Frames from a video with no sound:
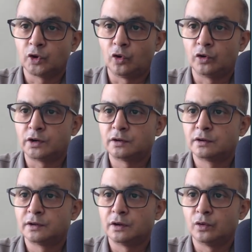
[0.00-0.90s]
order
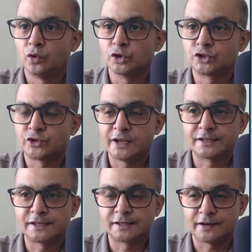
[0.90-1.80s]
whose
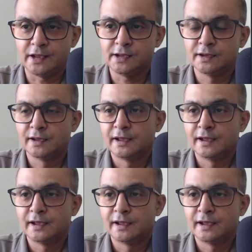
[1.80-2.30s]
trace is 3